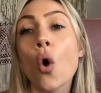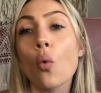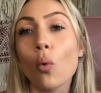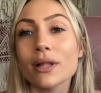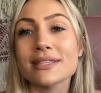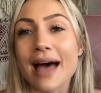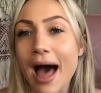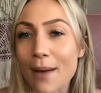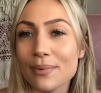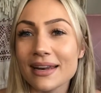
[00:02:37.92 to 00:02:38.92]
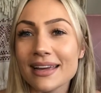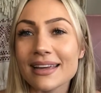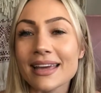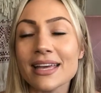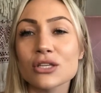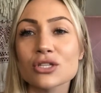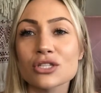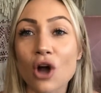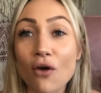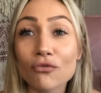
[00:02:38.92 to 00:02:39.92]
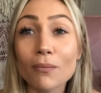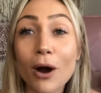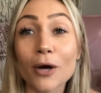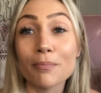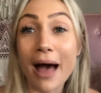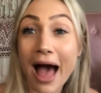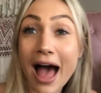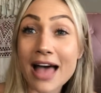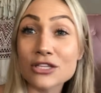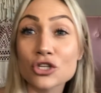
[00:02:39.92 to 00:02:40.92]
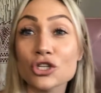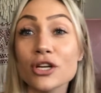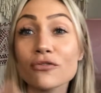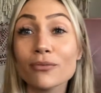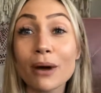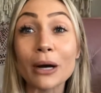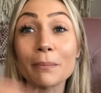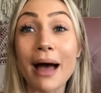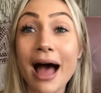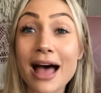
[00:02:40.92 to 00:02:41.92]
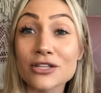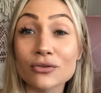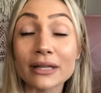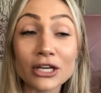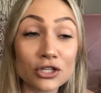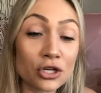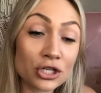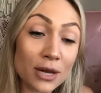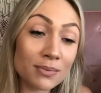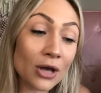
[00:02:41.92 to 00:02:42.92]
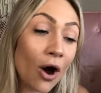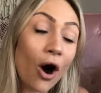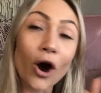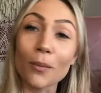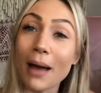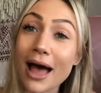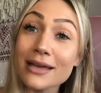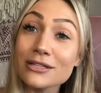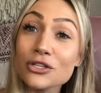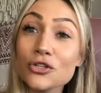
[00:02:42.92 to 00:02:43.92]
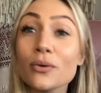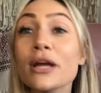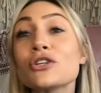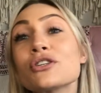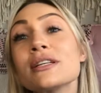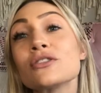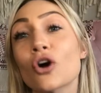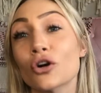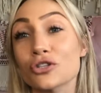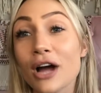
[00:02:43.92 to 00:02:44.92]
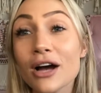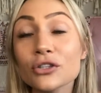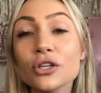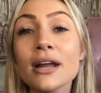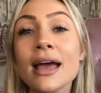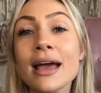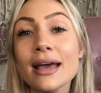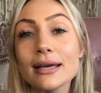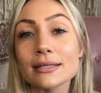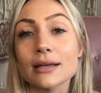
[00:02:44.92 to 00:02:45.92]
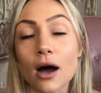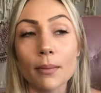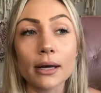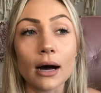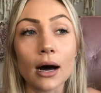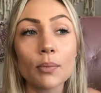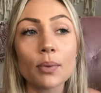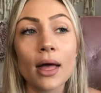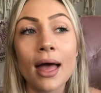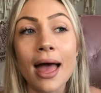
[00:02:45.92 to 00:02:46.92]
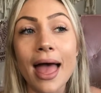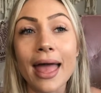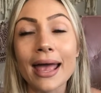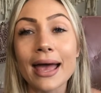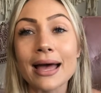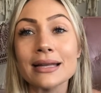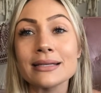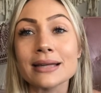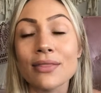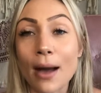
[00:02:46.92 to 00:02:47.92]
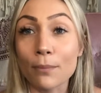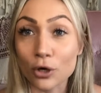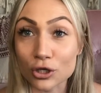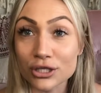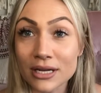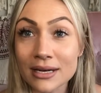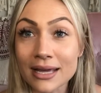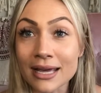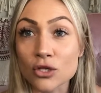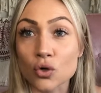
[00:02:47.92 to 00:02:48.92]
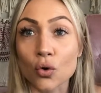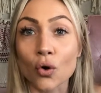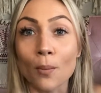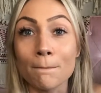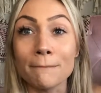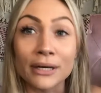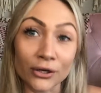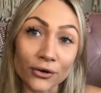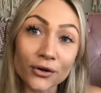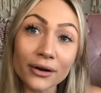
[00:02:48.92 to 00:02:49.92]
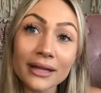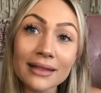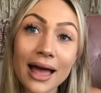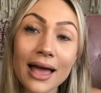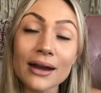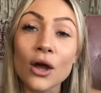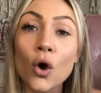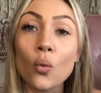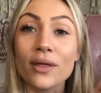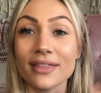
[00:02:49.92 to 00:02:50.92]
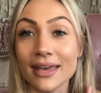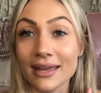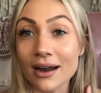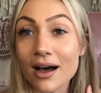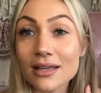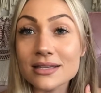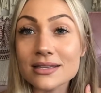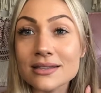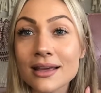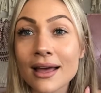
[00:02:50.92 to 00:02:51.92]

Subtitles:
What's happening is stuff from our past, shit from our past relationships, our past situations, our childhood is coming up, and that person is mirroring that within us,